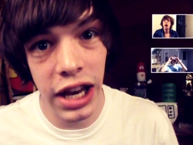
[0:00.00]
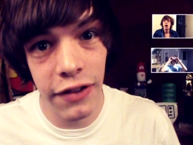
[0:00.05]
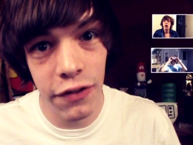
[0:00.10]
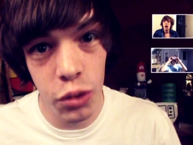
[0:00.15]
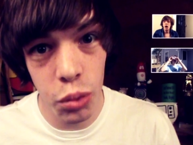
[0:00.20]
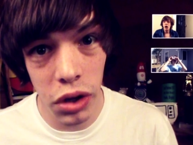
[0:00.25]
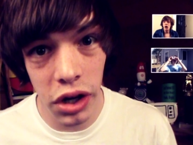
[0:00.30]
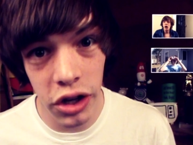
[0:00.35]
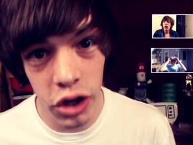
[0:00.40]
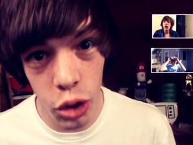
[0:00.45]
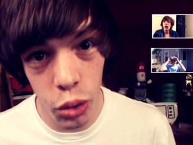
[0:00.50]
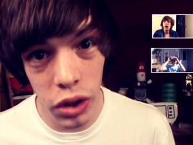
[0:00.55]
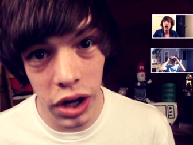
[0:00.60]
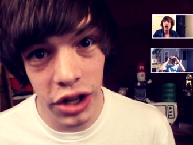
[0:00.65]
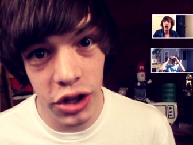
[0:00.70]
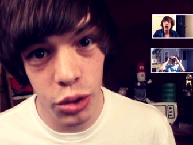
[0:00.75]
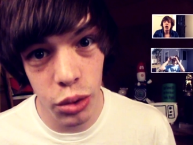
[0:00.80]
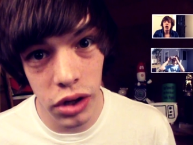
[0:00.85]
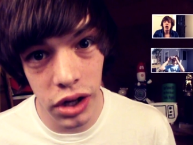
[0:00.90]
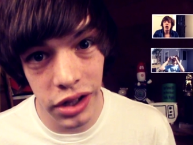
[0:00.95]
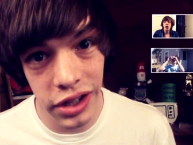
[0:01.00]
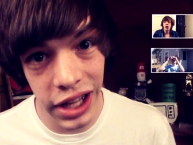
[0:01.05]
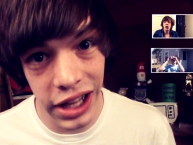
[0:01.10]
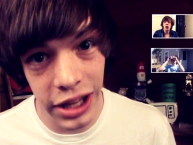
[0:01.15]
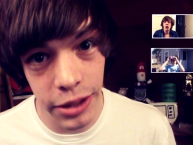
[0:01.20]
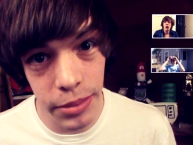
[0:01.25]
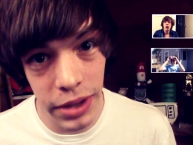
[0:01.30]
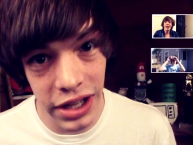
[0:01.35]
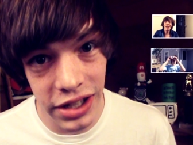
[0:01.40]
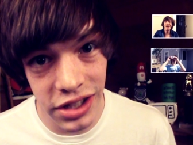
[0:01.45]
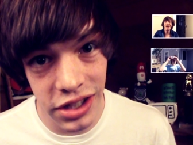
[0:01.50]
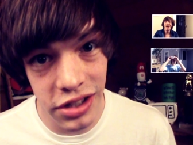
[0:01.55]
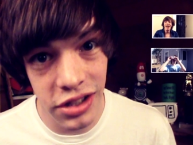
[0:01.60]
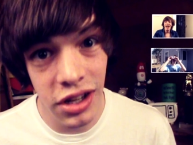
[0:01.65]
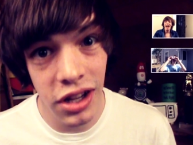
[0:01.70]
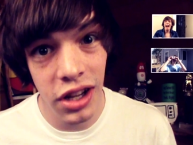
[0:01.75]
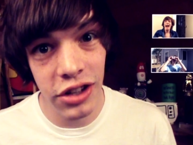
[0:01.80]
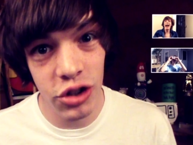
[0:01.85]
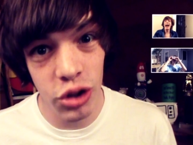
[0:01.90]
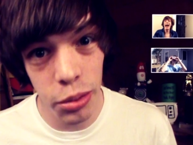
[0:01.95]
if you want to know what I do on a daily basis,
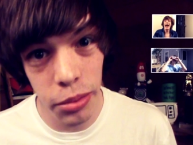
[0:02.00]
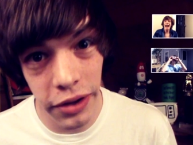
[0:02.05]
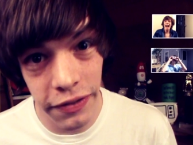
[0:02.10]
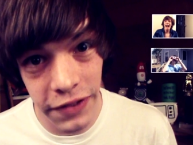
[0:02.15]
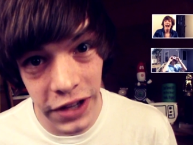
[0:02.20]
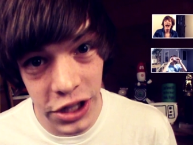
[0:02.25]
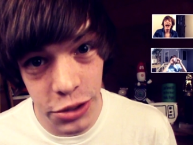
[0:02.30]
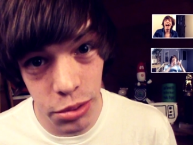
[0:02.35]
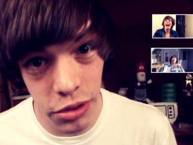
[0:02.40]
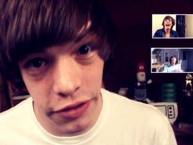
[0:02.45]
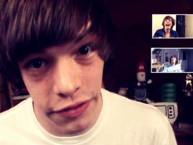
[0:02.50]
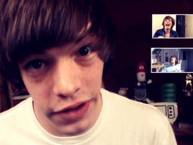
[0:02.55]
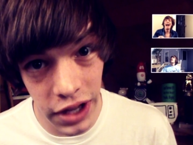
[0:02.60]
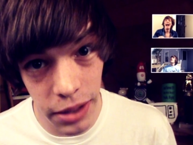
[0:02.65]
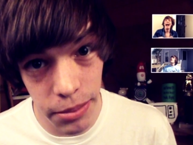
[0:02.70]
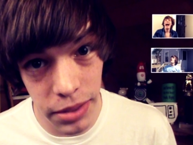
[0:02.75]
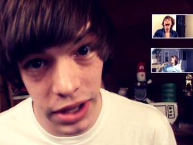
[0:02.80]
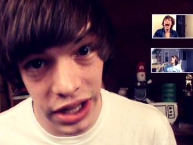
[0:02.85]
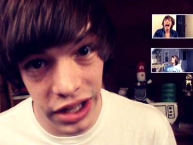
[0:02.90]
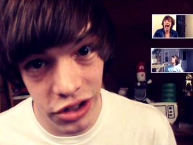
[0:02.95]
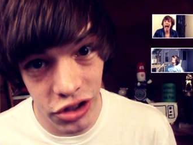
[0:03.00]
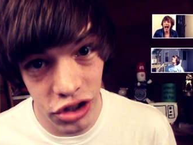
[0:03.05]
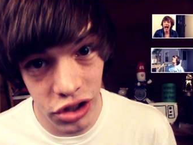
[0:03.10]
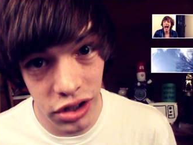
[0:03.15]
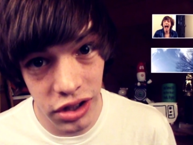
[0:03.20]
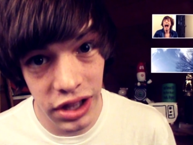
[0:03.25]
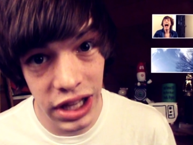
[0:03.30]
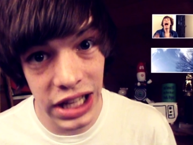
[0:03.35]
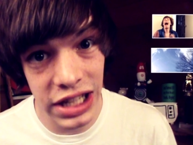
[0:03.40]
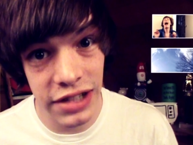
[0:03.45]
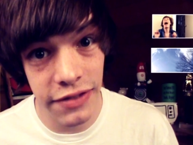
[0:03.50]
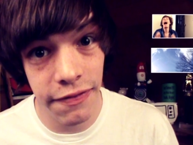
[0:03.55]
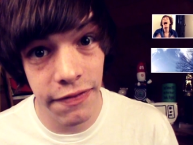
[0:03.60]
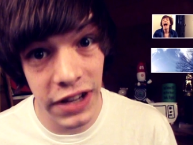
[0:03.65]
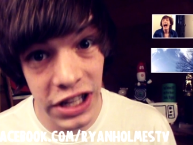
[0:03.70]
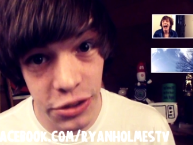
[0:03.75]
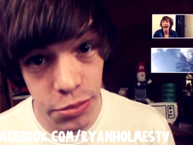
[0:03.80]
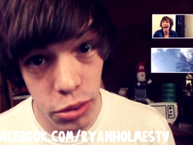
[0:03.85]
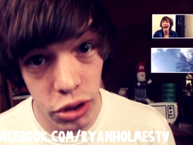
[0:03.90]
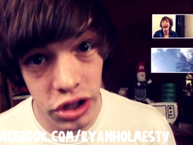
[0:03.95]
join my Facebook fan page. That's
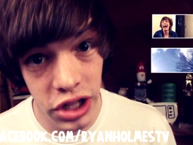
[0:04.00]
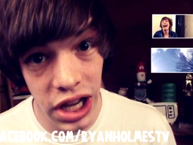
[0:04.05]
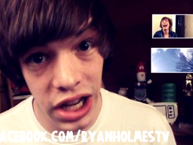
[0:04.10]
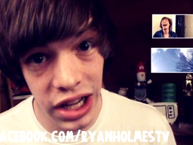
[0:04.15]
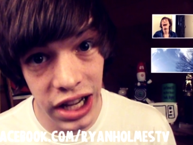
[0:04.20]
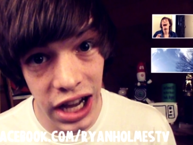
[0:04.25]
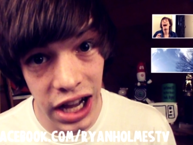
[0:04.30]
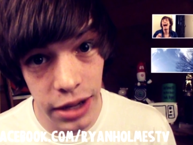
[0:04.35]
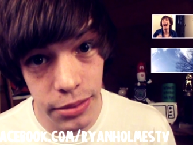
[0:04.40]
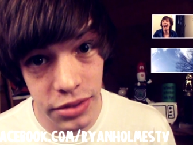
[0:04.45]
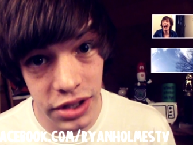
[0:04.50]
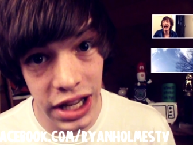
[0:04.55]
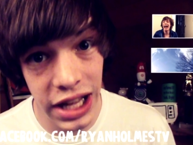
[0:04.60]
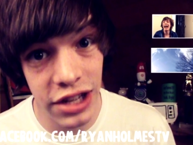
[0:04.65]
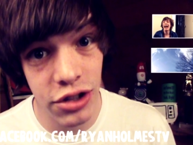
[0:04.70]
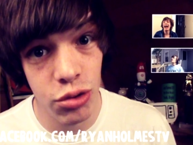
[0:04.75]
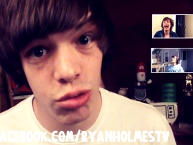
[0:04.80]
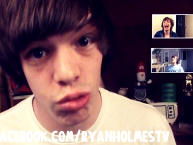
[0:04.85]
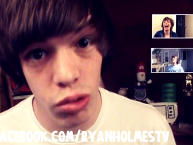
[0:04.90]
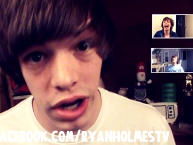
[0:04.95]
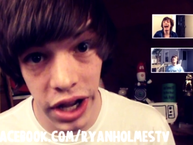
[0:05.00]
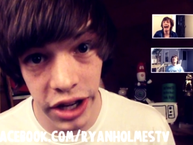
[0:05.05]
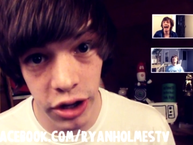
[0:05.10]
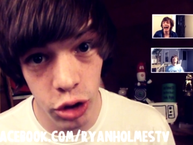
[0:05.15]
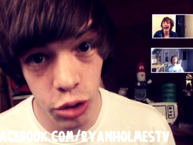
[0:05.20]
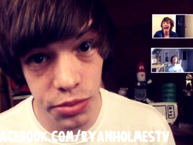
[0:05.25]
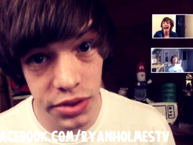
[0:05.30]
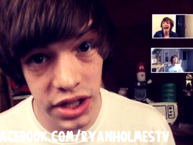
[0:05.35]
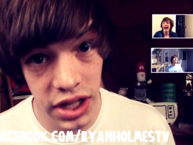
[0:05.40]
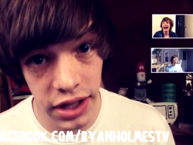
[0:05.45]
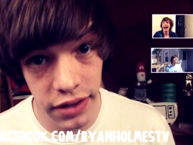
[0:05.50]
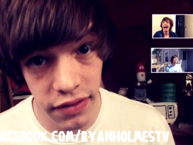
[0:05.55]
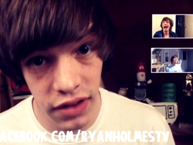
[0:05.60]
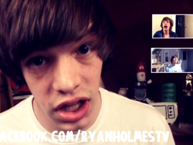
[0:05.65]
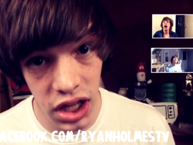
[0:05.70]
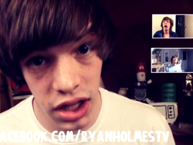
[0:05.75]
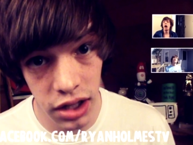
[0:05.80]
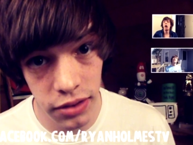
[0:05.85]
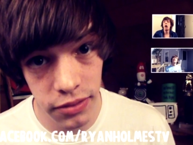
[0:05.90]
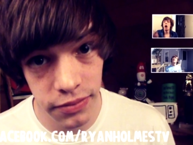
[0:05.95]
facebook.com slash
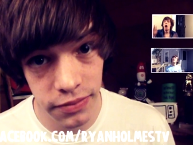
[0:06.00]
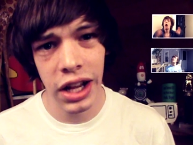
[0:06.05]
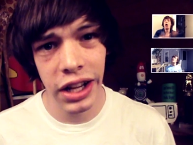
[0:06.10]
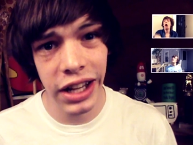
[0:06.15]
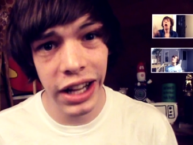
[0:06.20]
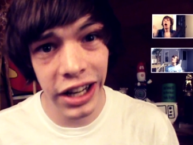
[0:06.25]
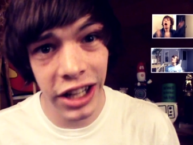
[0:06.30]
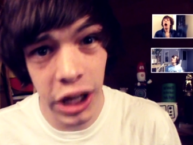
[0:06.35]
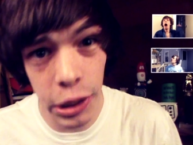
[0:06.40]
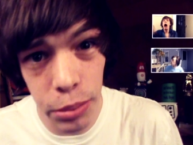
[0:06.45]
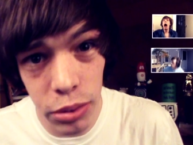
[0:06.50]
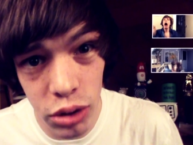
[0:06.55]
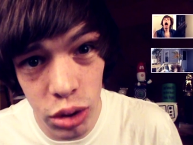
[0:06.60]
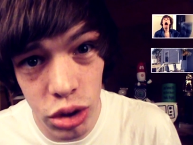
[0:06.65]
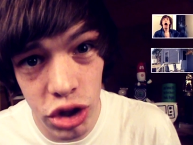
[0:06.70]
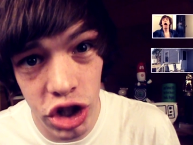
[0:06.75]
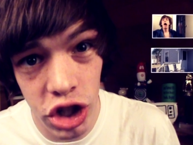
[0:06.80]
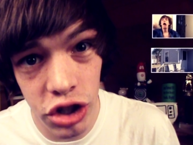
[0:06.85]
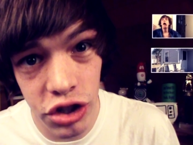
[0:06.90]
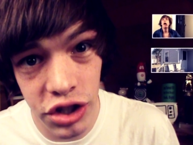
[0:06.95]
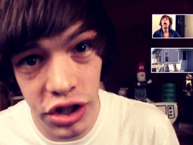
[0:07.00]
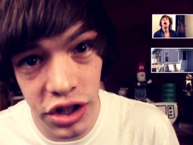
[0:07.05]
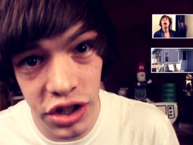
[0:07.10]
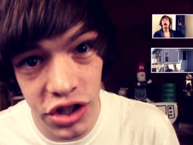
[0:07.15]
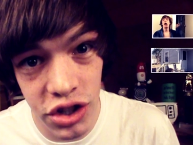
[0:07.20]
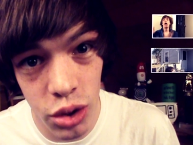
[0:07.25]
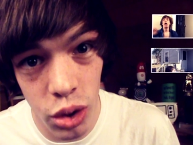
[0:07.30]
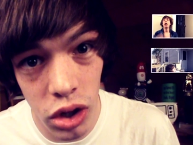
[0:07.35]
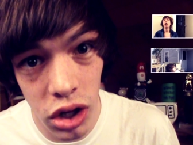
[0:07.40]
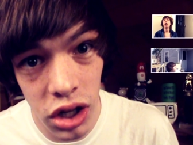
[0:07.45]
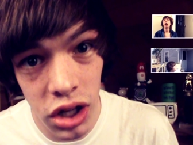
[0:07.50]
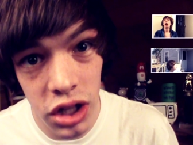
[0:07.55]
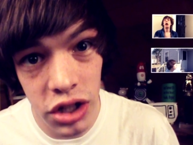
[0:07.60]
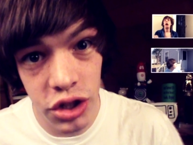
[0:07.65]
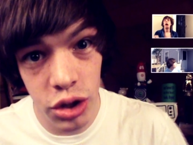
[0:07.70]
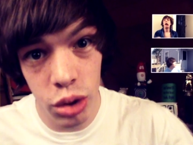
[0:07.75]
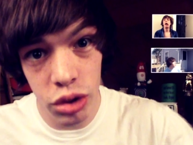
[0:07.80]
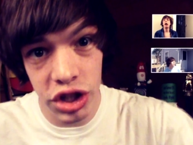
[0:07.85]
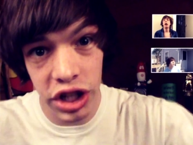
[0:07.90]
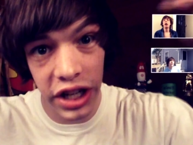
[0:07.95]
ryanholmestv. Got a couple new shirts in the store,
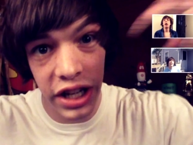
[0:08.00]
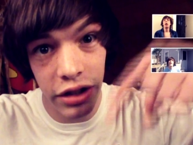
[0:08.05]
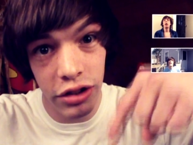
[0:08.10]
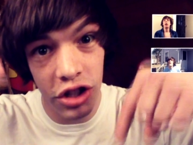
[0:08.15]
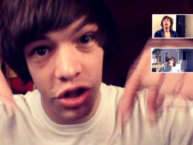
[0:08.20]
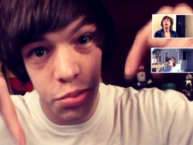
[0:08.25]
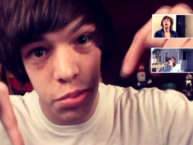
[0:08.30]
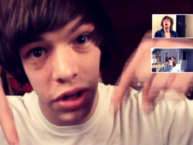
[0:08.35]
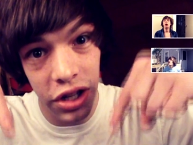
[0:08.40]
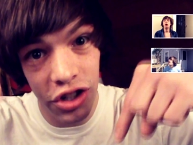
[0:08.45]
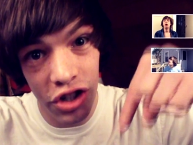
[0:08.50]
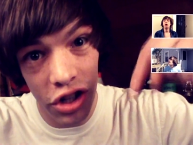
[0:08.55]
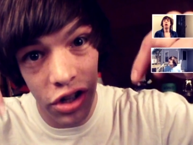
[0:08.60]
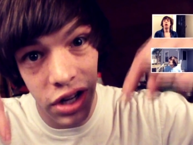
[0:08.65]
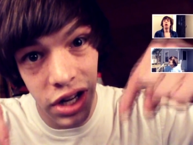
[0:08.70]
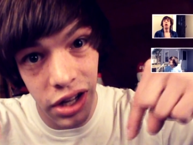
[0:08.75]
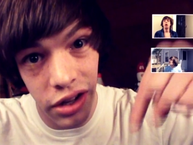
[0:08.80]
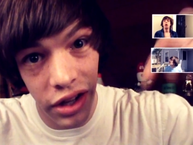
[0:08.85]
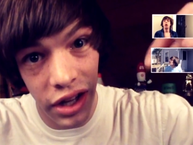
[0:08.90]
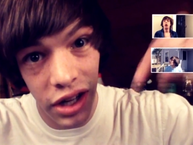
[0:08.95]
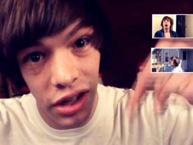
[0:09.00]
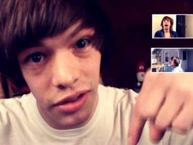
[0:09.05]
so go check out the spreadshirt down there,